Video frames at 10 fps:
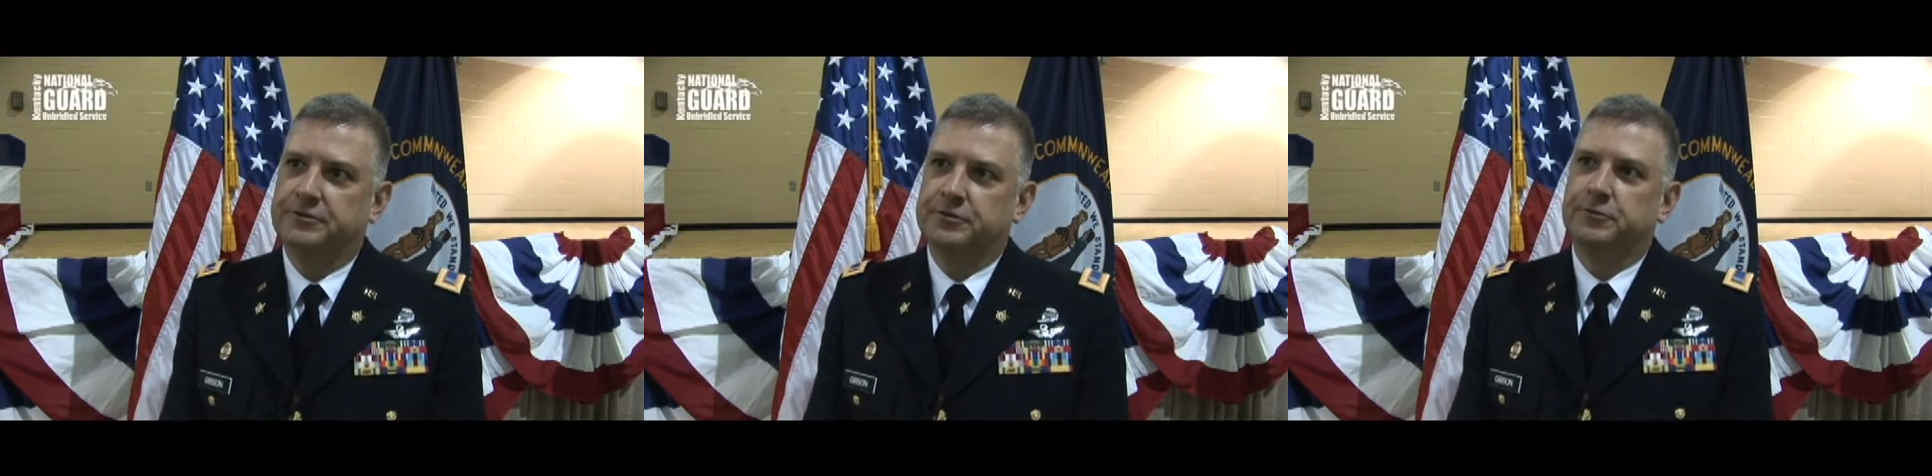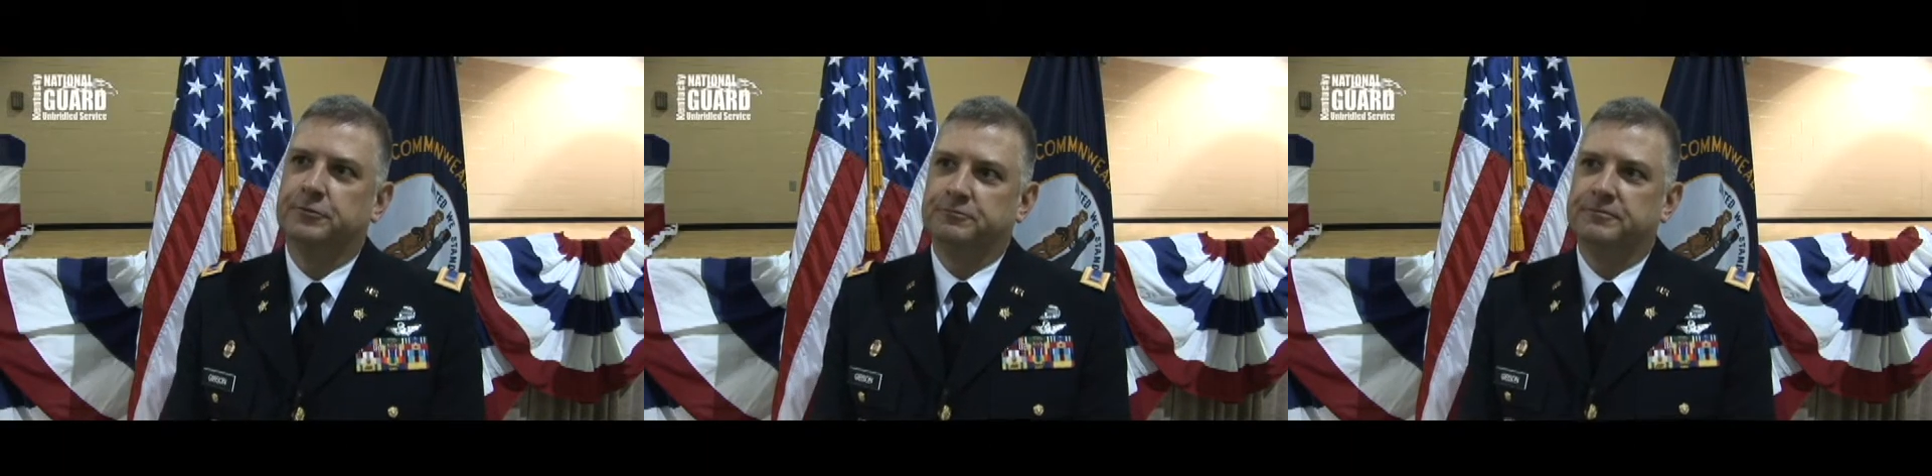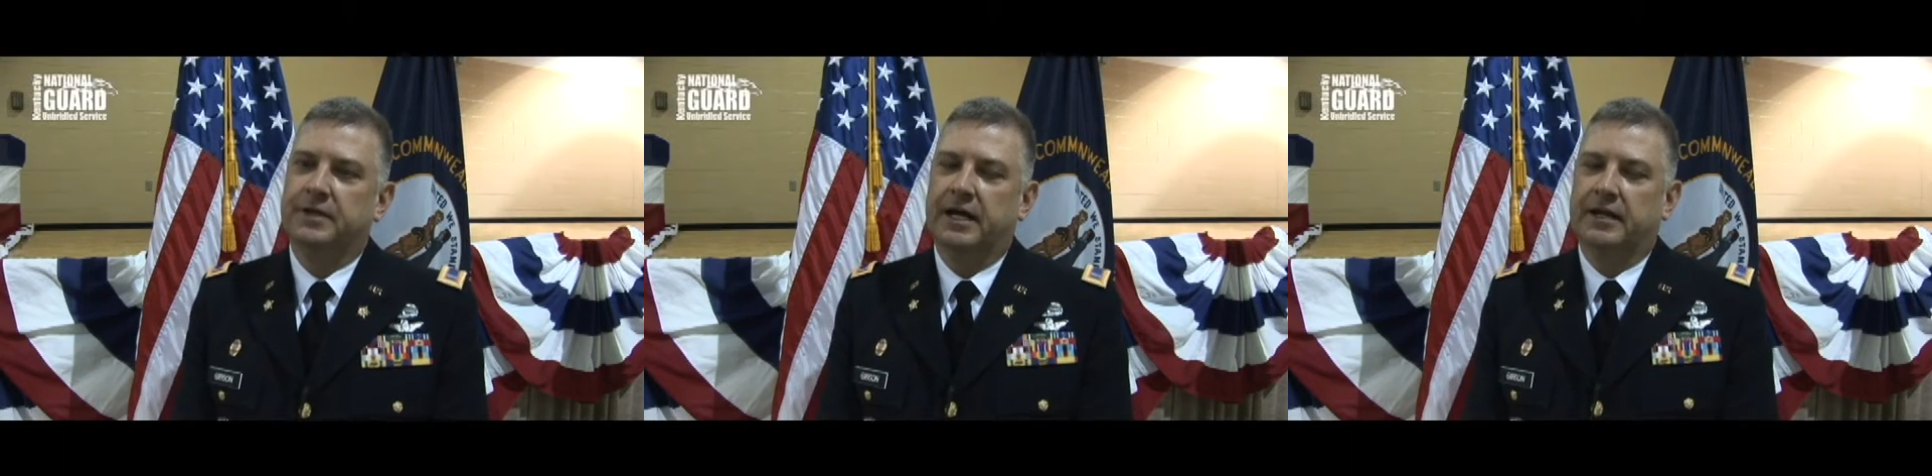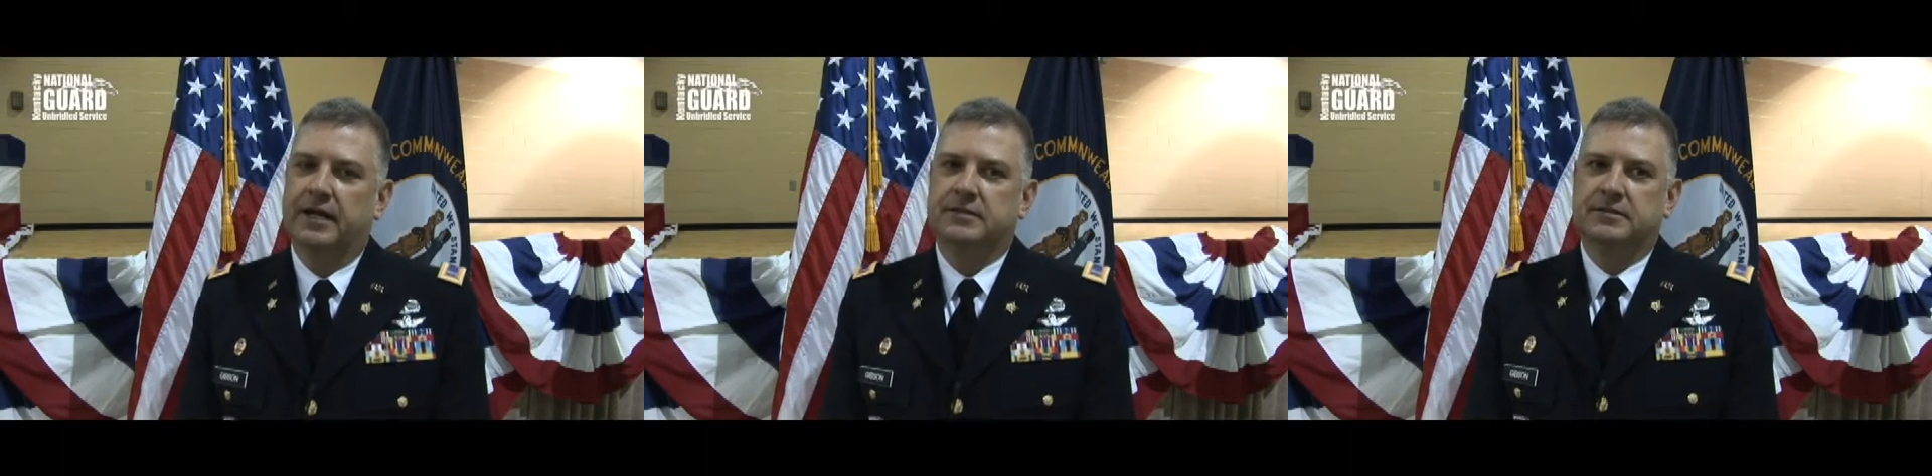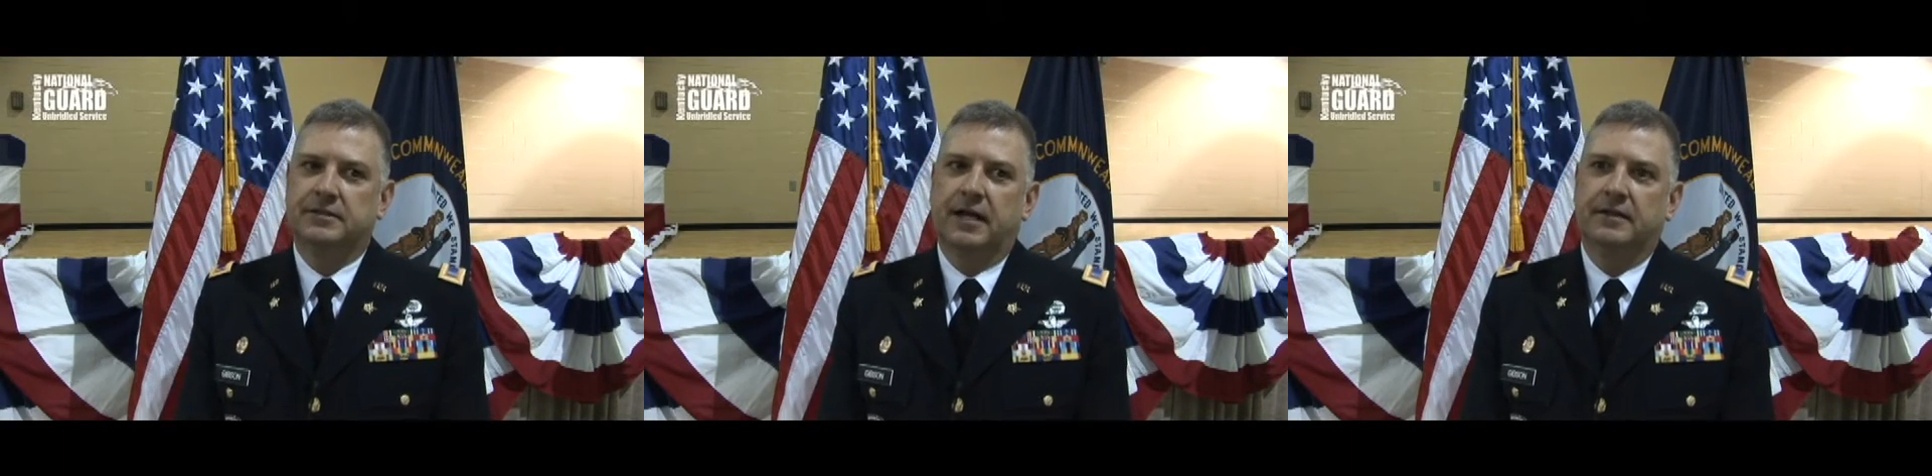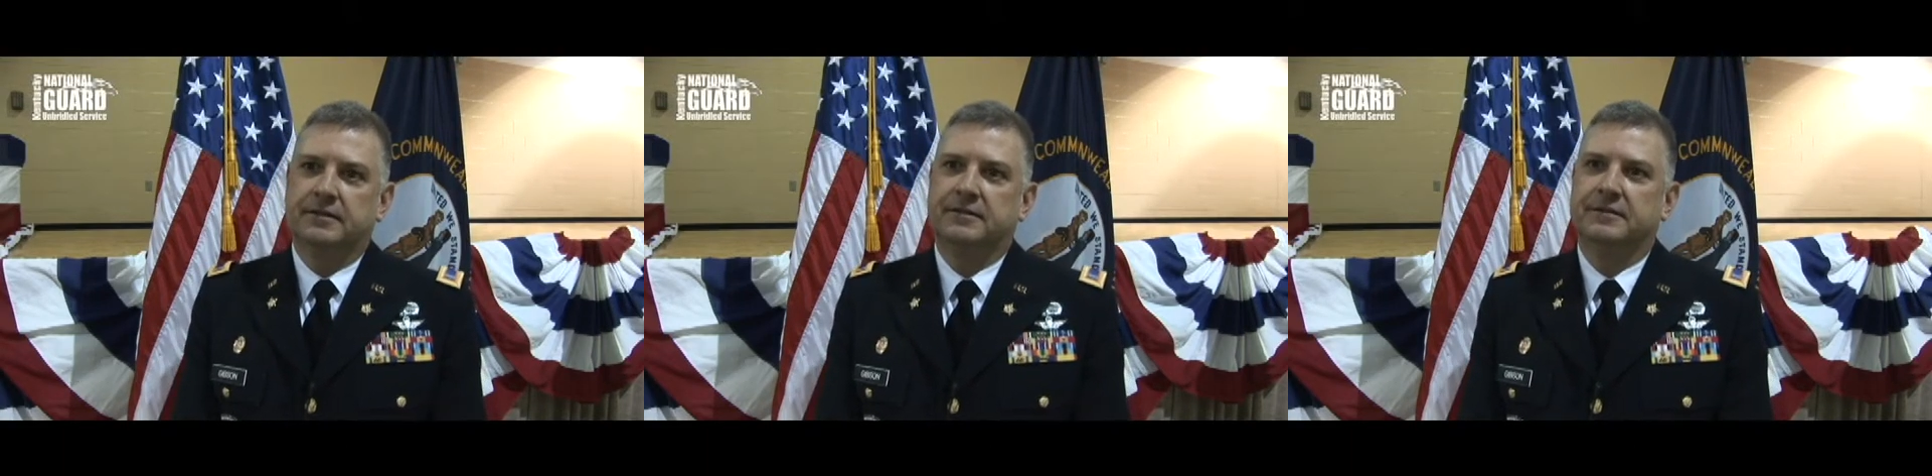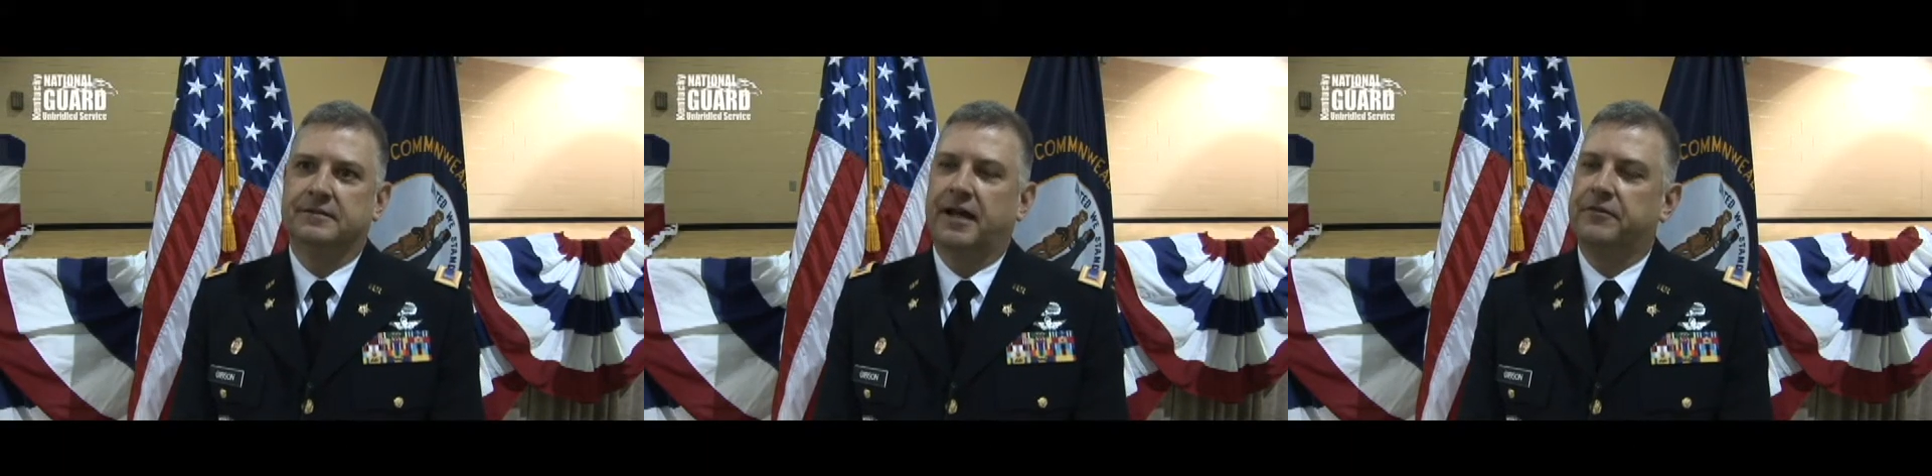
So, and that's I,